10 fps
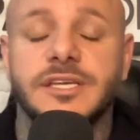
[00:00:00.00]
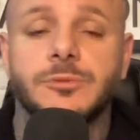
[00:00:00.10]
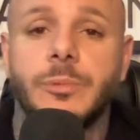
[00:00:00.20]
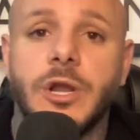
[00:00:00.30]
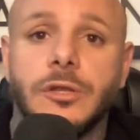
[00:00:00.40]
We
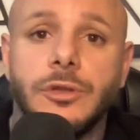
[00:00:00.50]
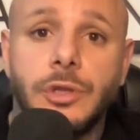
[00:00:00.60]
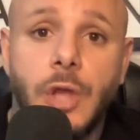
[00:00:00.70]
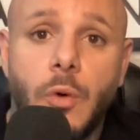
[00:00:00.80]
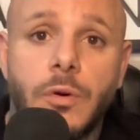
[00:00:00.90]
want to
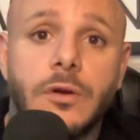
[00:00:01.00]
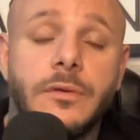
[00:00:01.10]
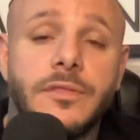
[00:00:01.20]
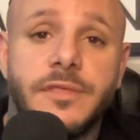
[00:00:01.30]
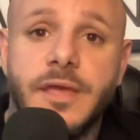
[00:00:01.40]
lower
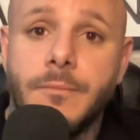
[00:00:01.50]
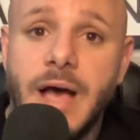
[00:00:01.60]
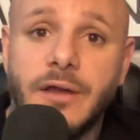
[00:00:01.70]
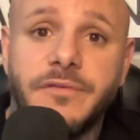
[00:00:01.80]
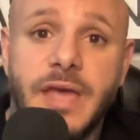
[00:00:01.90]
the
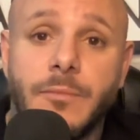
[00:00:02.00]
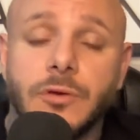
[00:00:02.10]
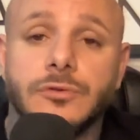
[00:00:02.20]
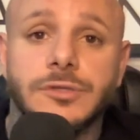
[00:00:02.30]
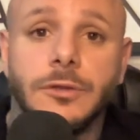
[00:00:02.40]
amount of
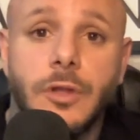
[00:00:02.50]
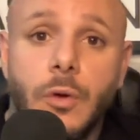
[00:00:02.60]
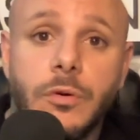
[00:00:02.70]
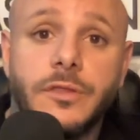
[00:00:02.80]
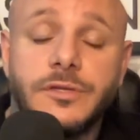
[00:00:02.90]
chemicals,
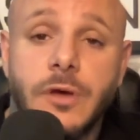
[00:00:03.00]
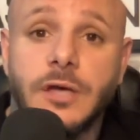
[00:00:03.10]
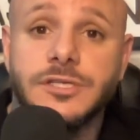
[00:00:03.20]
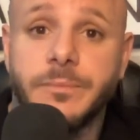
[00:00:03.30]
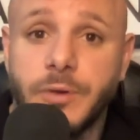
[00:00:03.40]
lower the
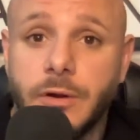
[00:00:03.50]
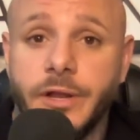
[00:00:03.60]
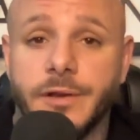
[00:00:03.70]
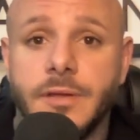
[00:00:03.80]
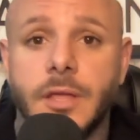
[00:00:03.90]
toxic
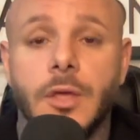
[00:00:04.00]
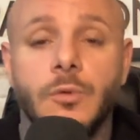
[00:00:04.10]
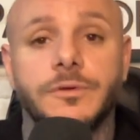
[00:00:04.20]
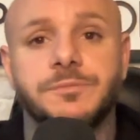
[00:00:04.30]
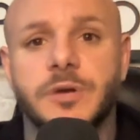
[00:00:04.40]
burden,
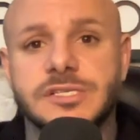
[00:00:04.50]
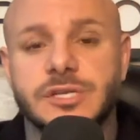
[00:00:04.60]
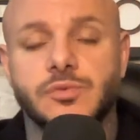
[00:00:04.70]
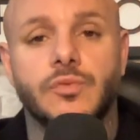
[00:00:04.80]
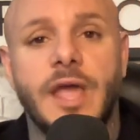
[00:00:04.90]
which brings
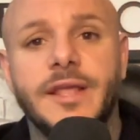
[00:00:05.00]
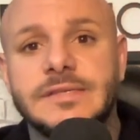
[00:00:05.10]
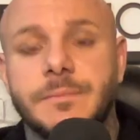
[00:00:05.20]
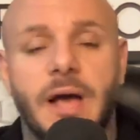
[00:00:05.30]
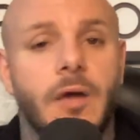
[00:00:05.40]
us right into
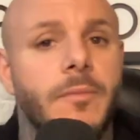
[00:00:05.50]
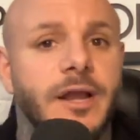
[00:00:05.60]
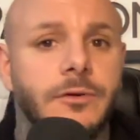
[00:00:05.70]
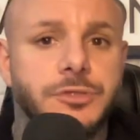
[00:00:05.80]
biomedical